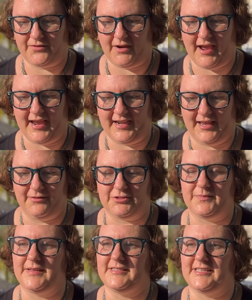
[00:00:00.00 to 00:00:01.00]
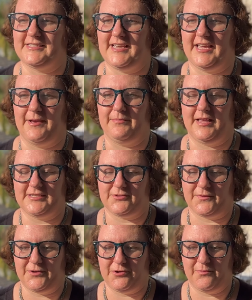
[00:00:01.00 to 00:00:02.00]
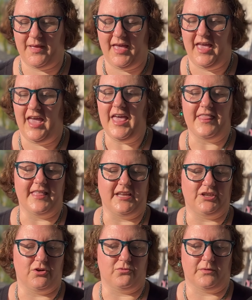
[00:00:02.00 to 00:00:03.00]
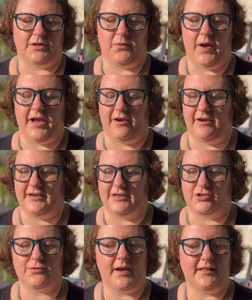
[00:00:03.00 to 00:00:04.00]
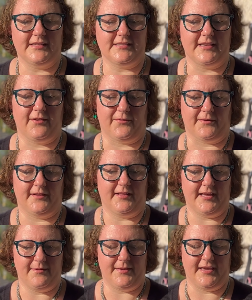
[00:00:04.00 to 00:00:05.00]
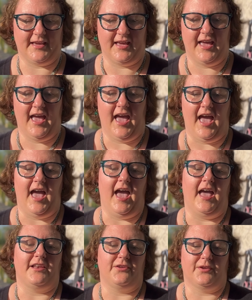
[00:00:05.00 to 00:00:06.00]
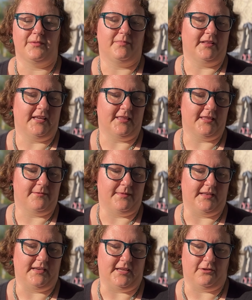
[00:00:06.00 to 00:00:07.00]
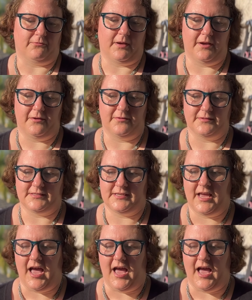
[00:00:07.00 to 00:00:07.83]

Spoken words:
variety, which means they take up less room. They don't require any trellising or climbing, and you can plant them in neat rows.